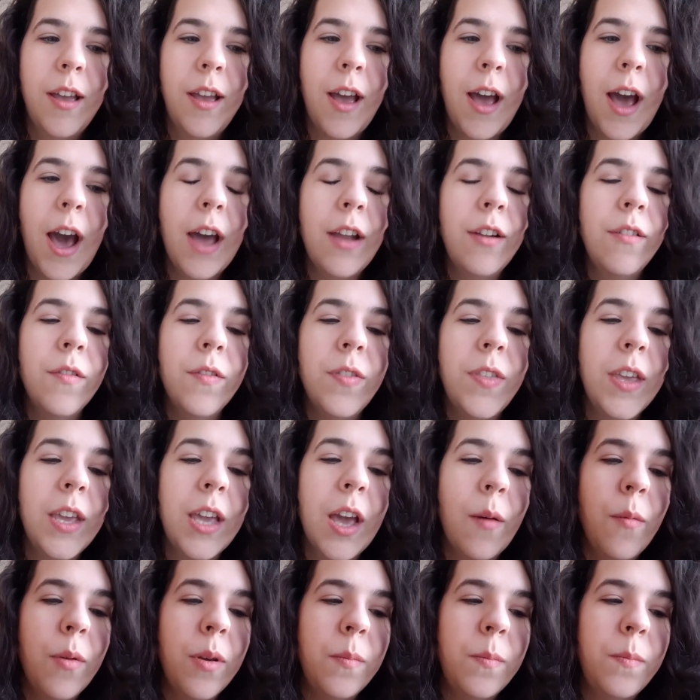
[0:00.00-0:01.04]
I don't think
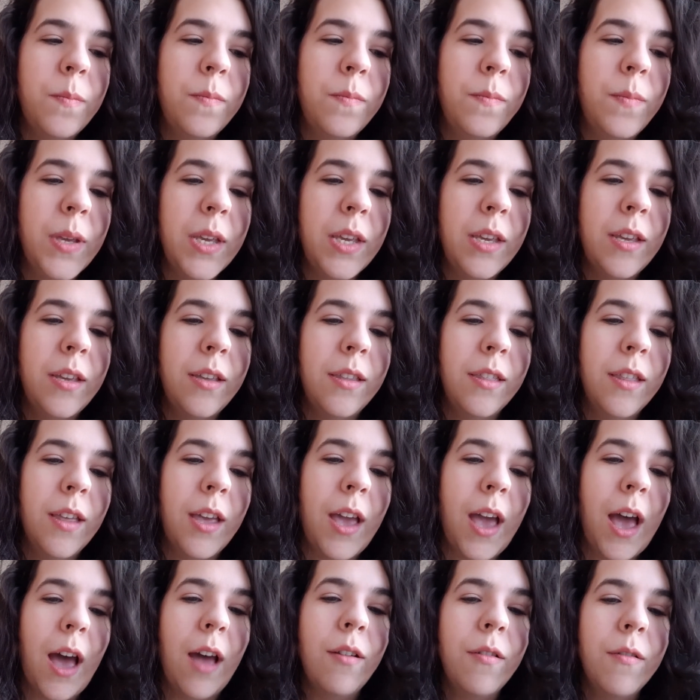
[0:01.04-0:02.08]
I would be,
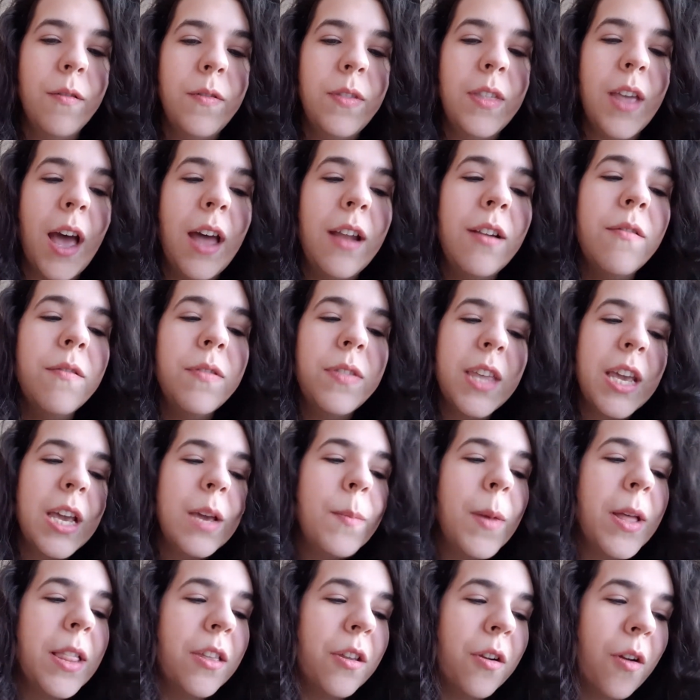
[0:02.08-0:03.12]
I don't think
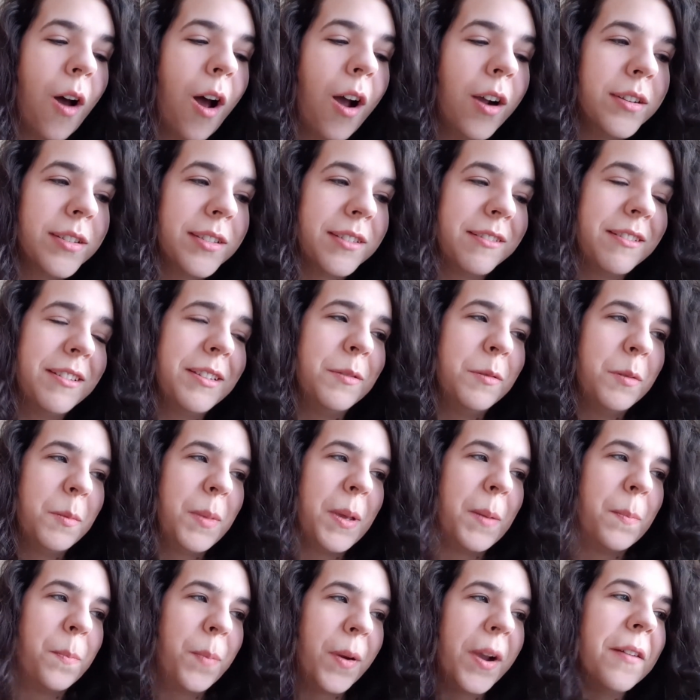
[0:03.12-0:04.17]
my little heartstrings would
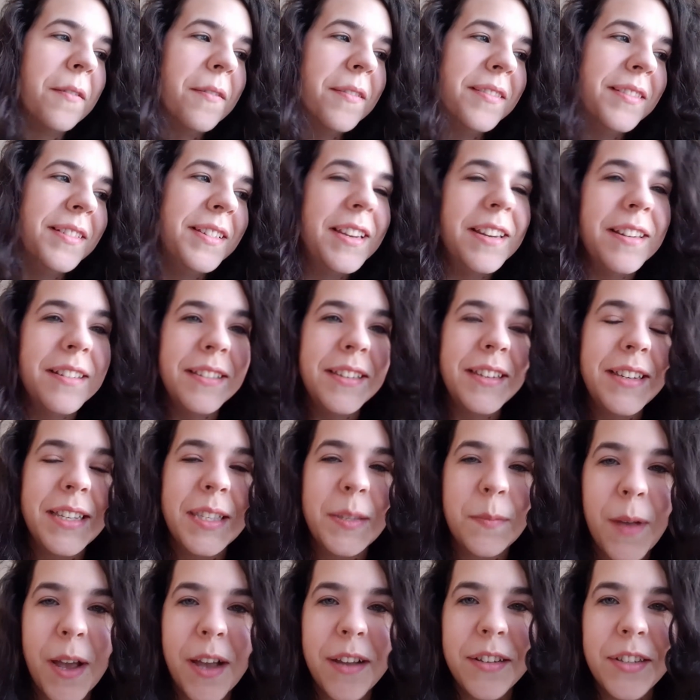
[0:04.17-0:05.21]
be prickled nearly as
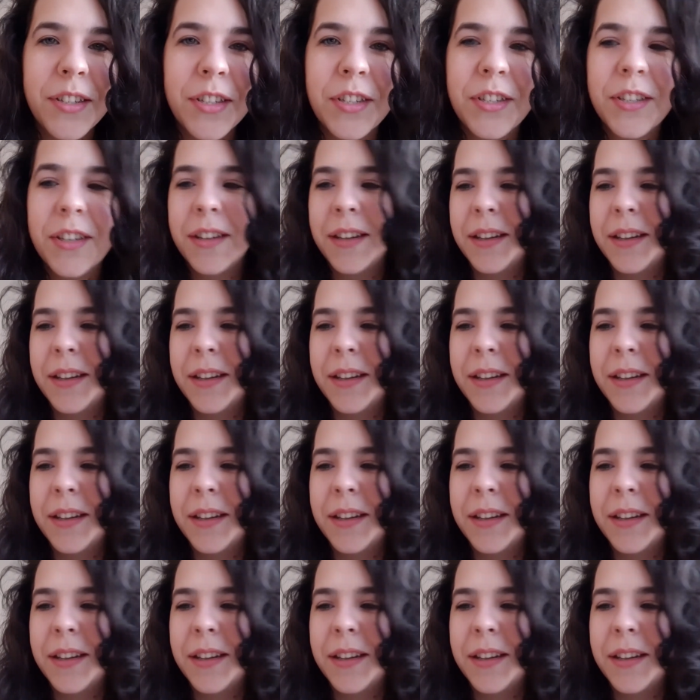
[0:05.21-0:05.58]
much.